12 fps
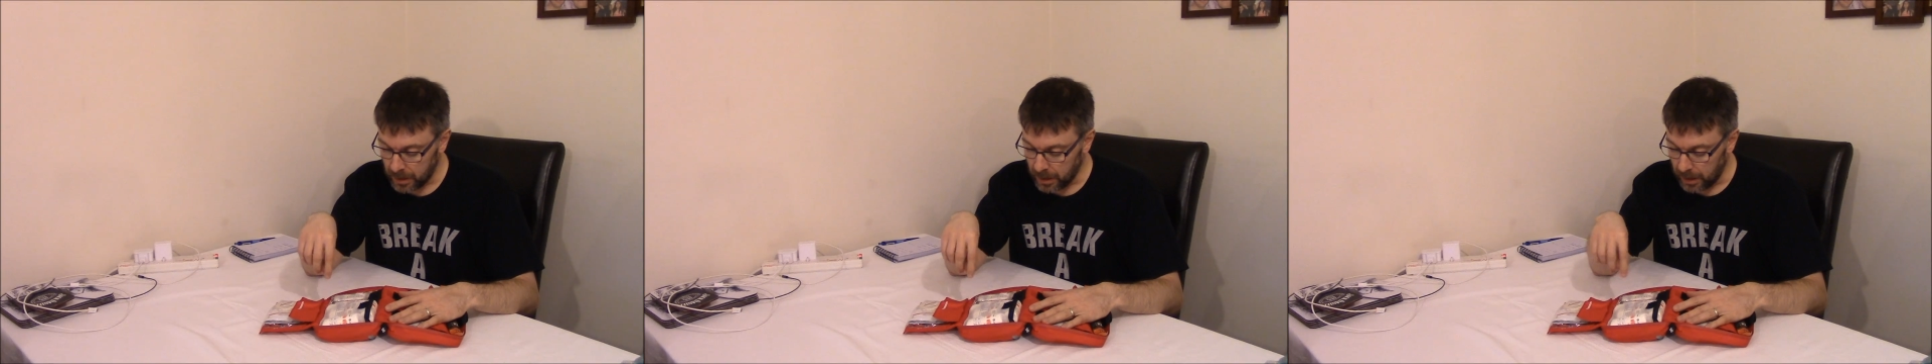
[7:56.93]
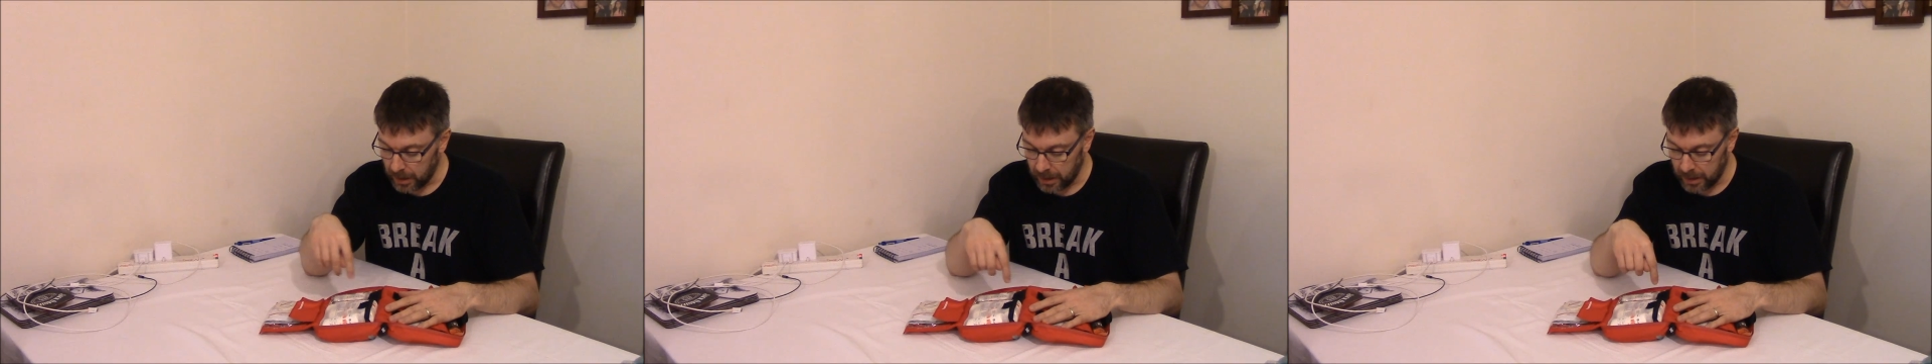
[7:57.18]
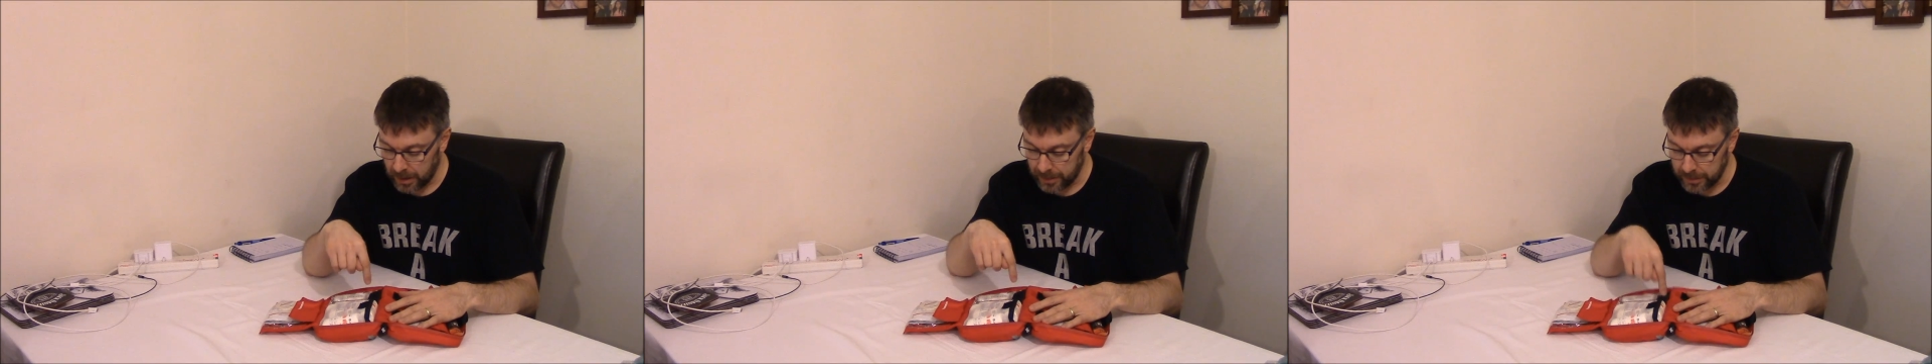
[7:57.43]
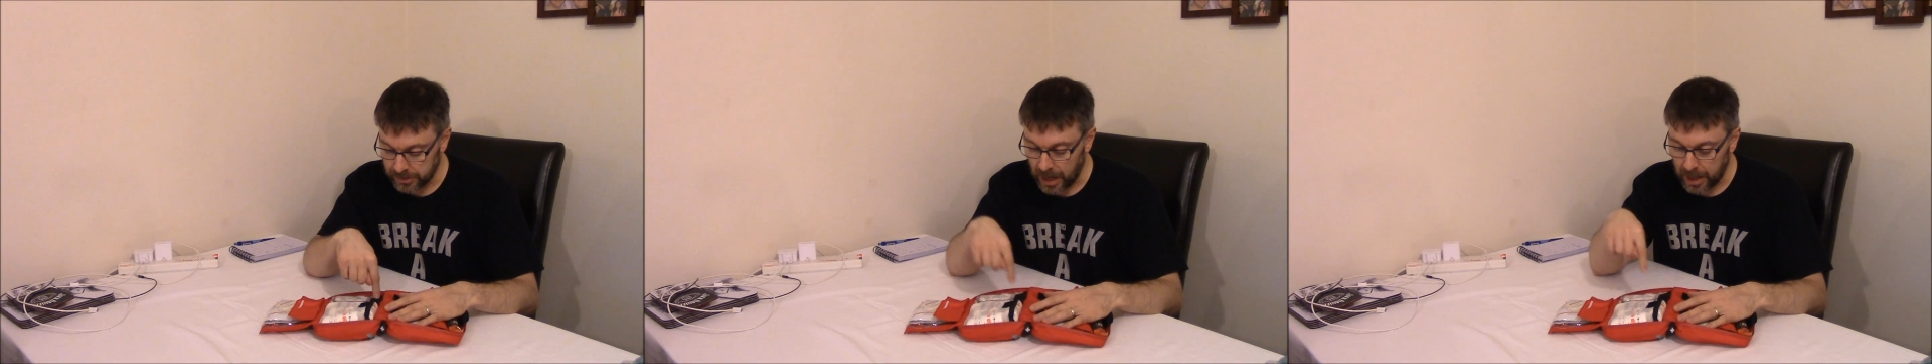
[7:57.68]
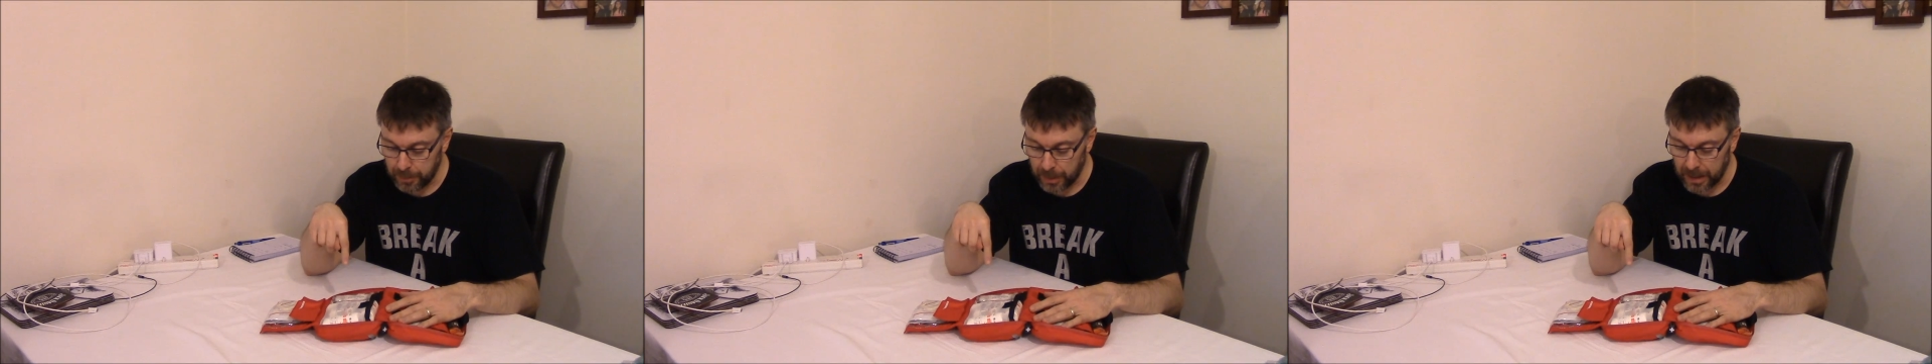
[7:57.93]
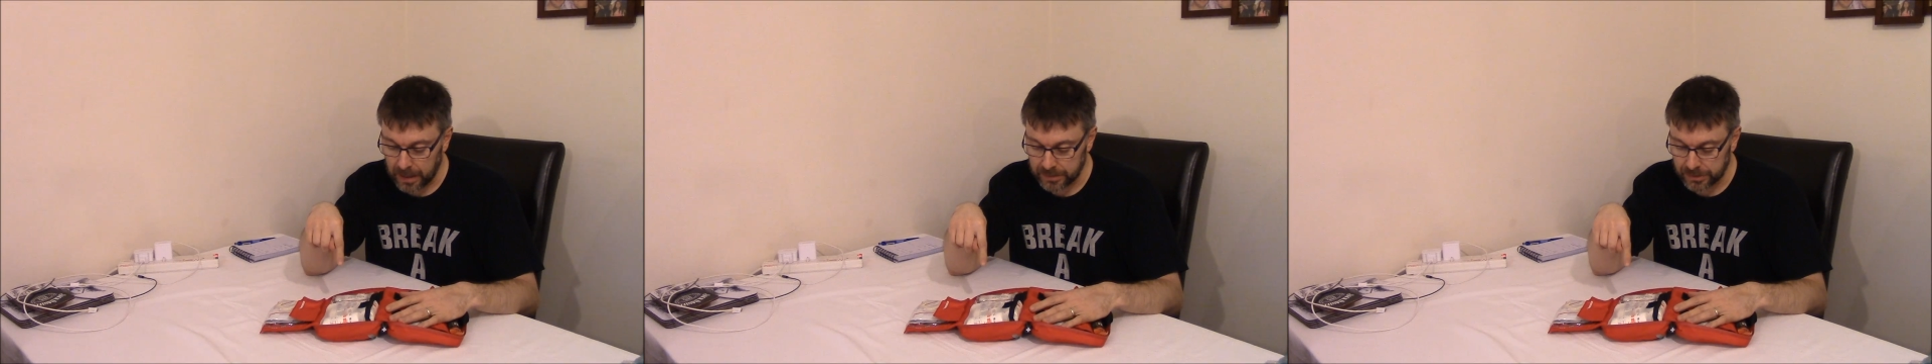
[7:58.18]
There's eye
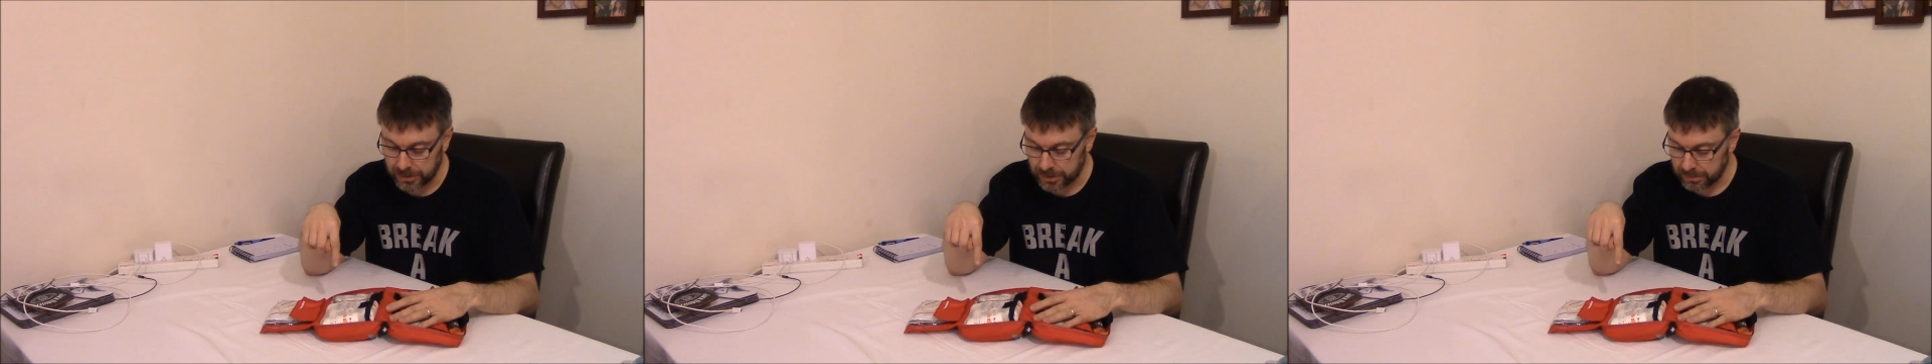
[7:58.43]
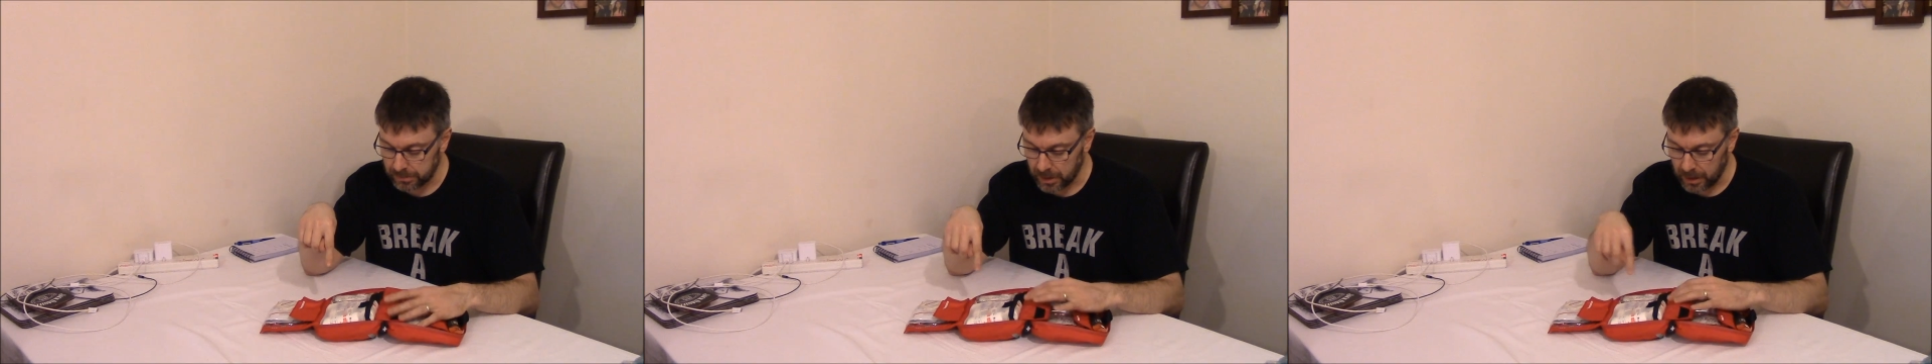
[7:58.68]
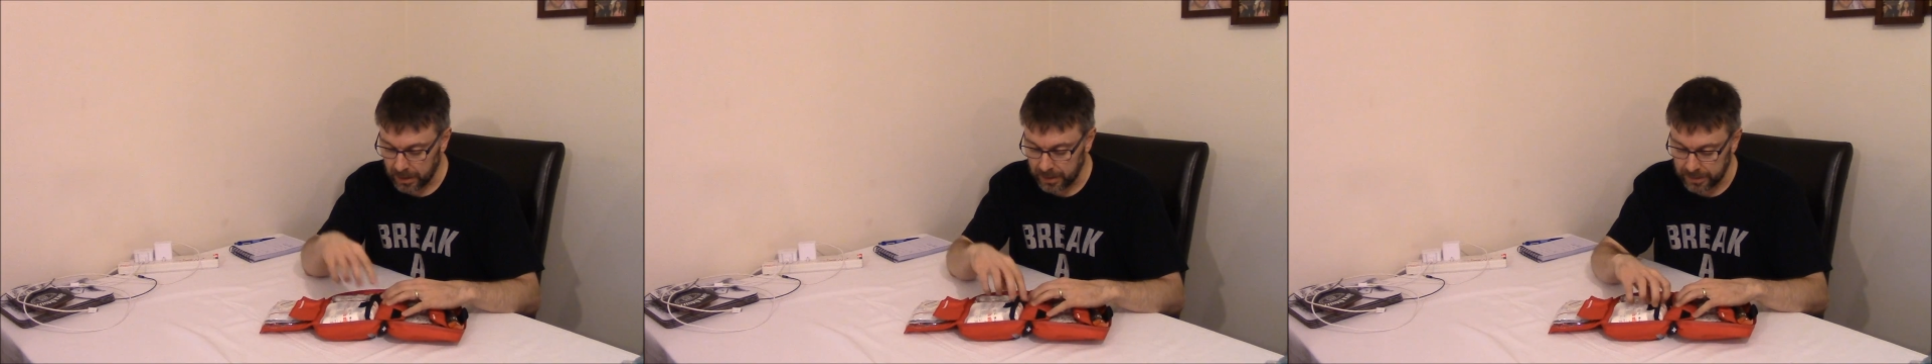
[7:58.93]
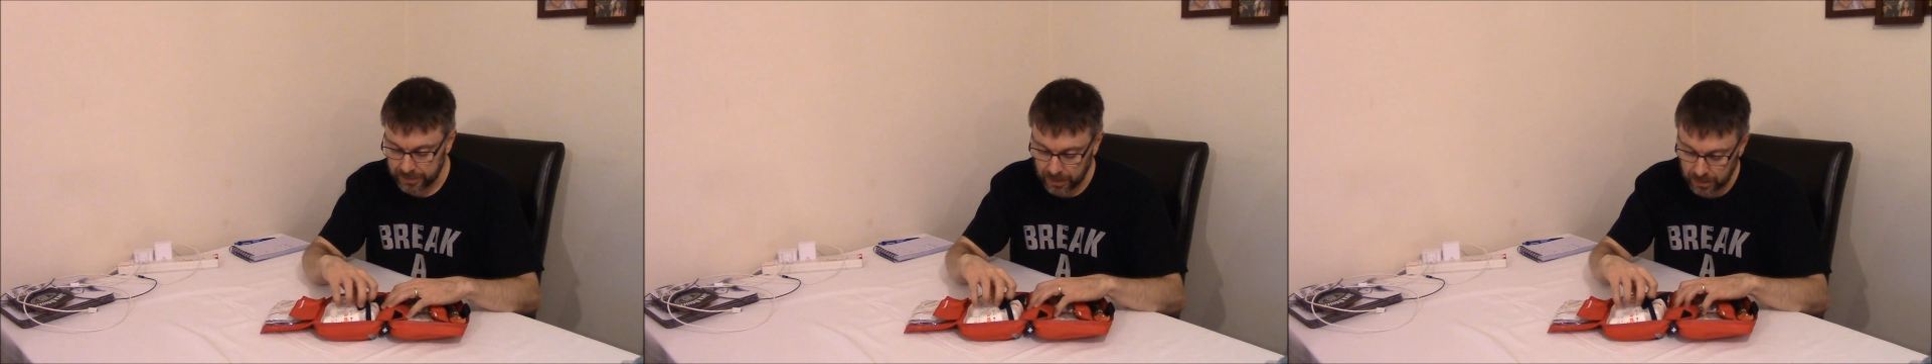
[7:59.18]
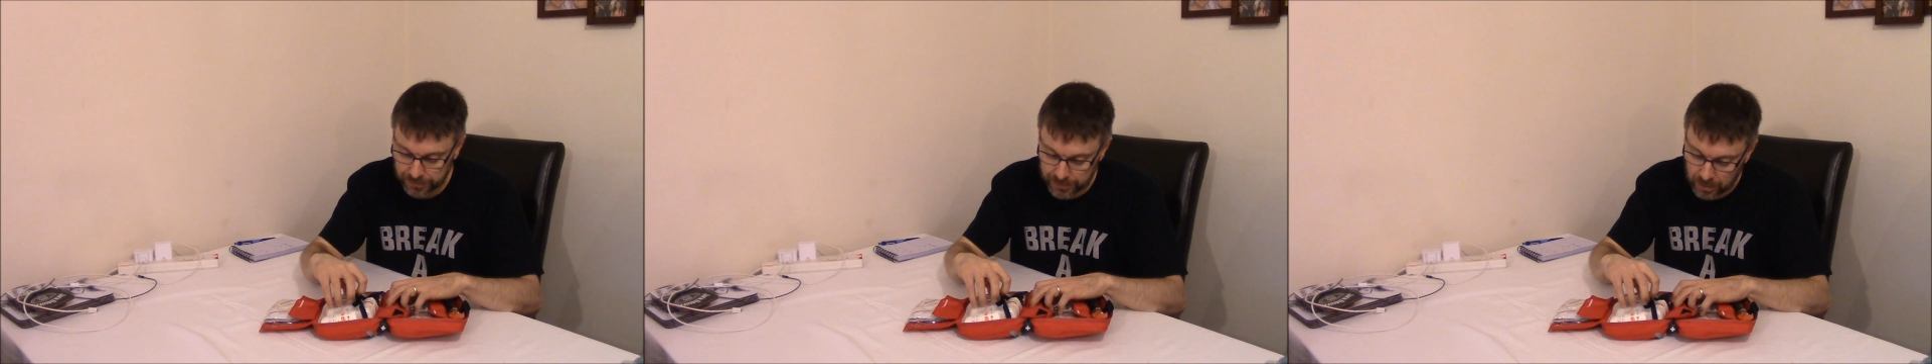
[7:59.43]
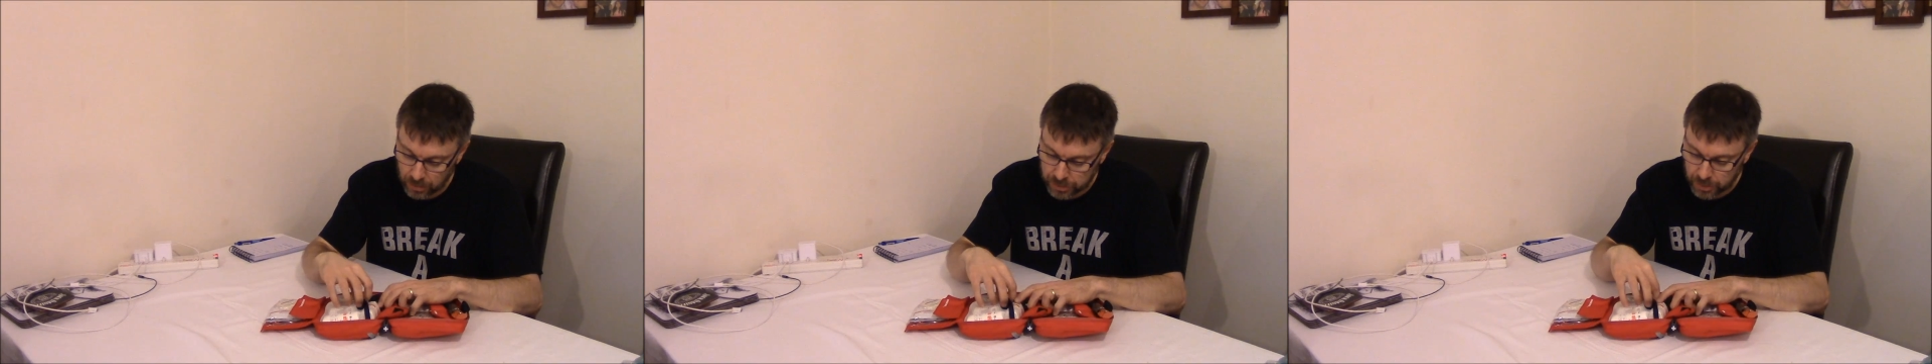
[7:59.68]
pads. And I
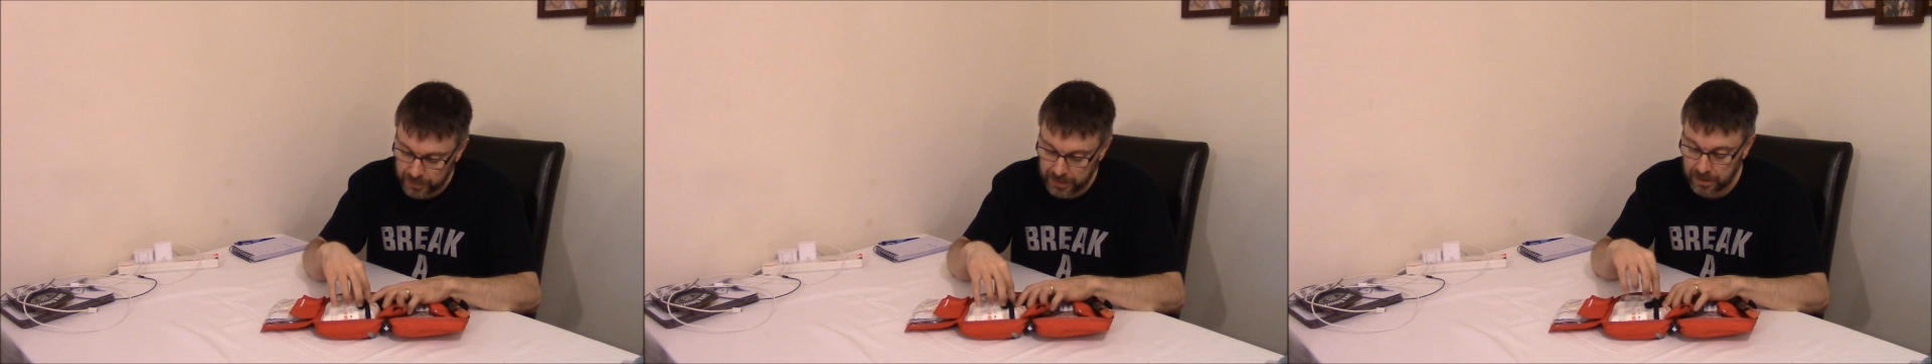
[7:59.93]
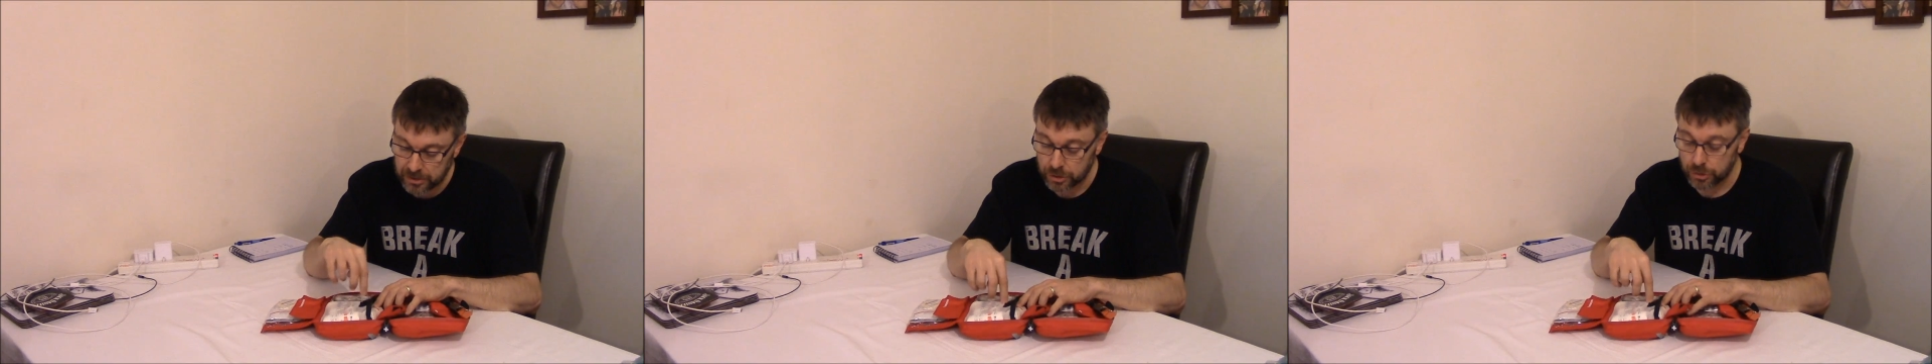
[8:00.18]
think also in here there's a